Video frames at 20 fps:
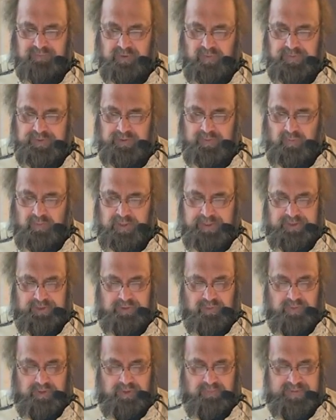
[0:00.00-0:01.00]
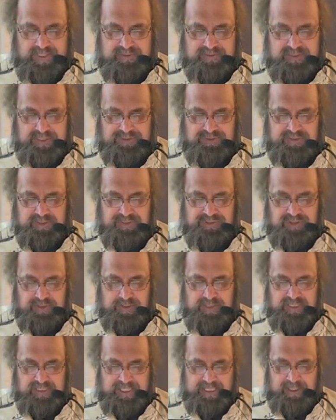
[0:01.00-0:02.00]
throwing the water to a great distance
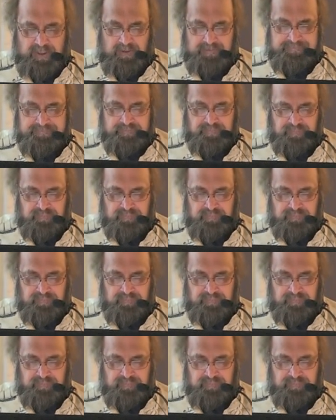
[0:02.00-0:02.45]
in the air.